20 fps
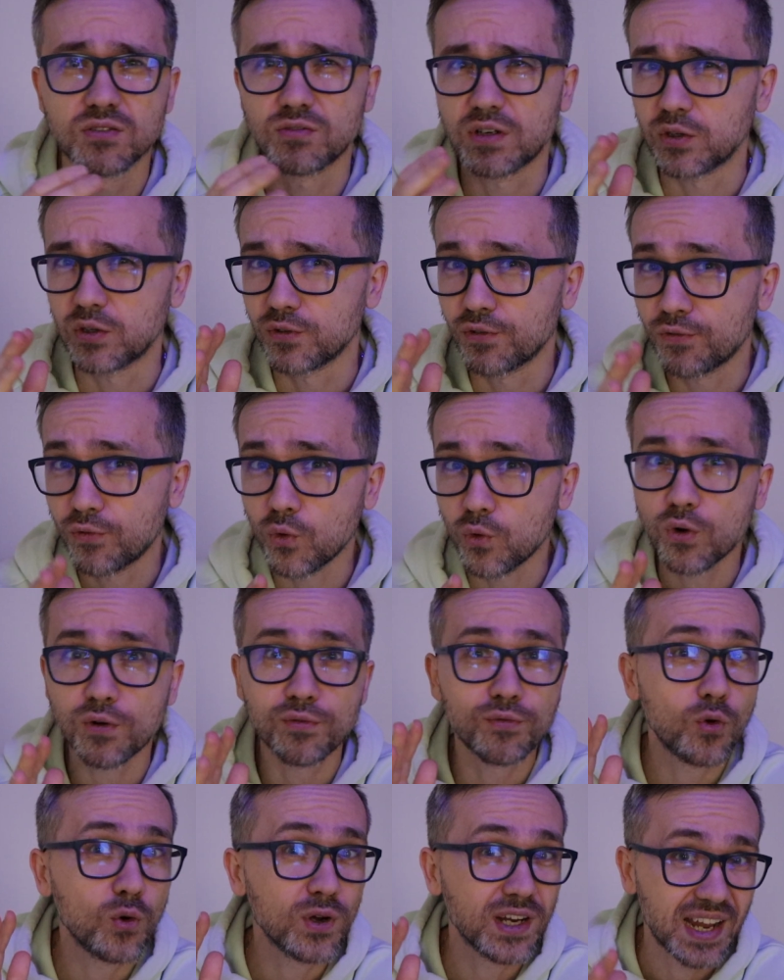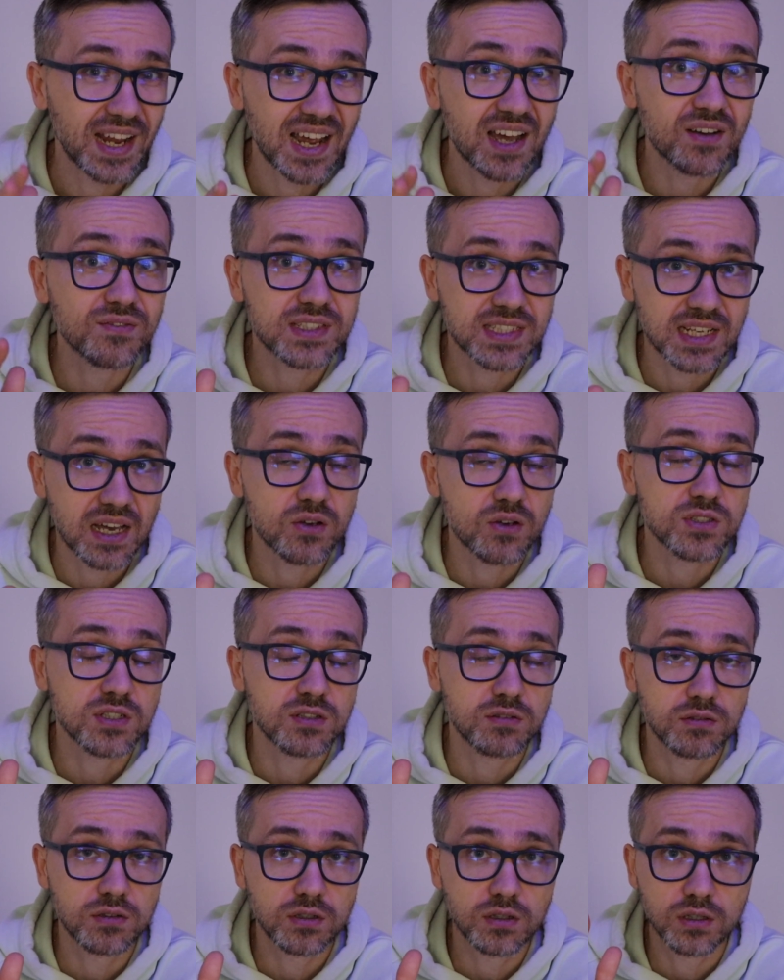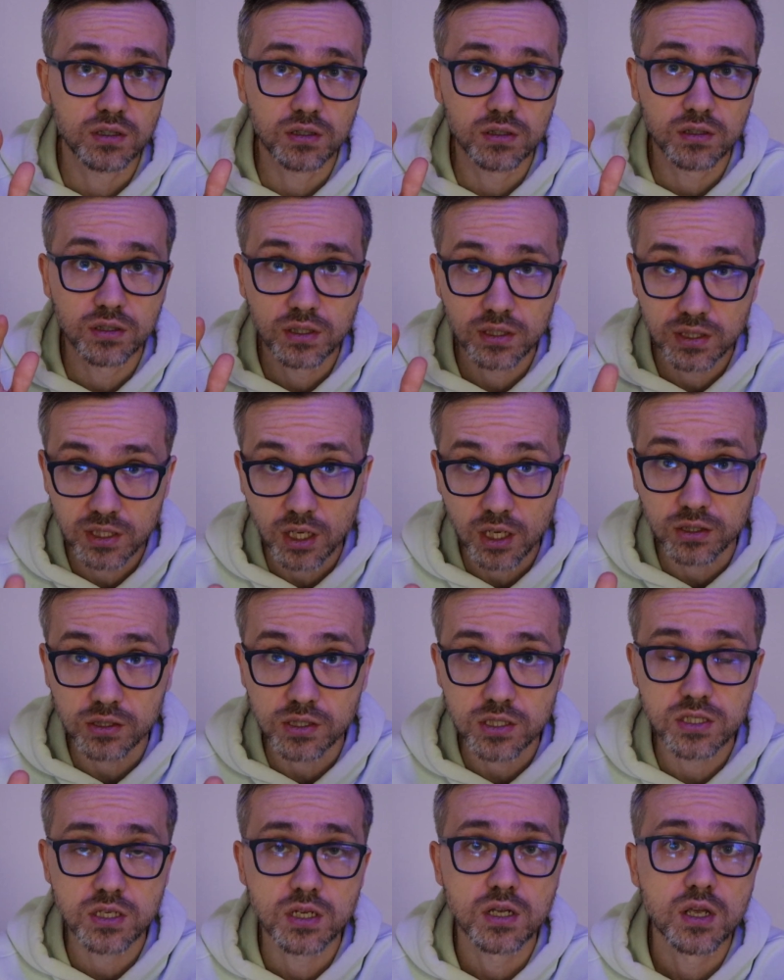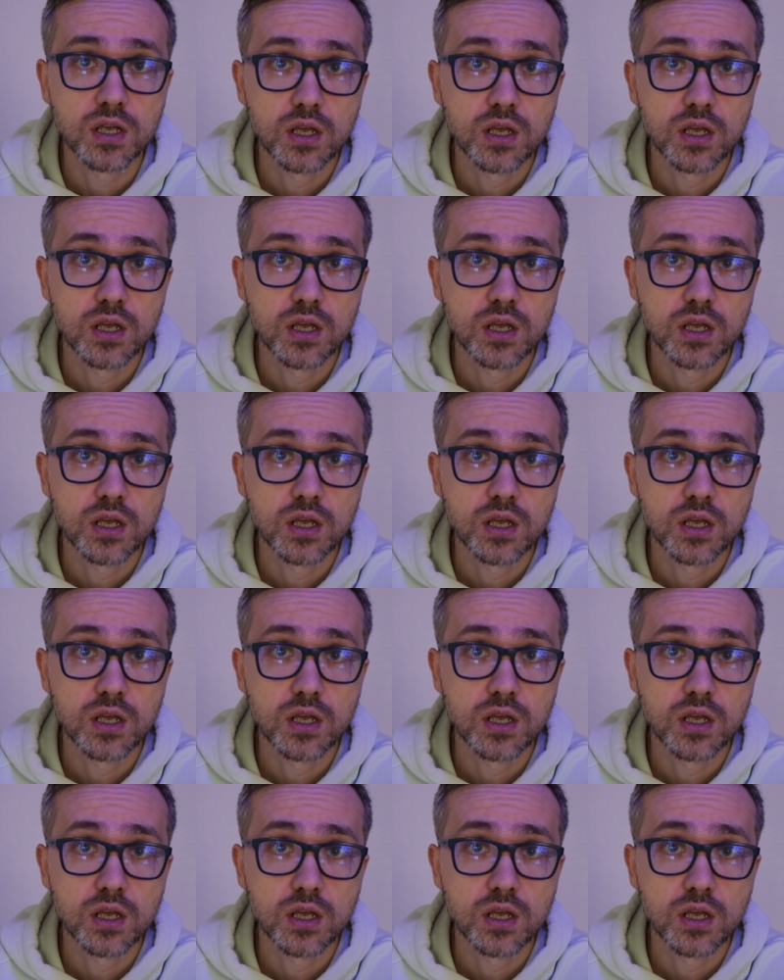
around $4,500.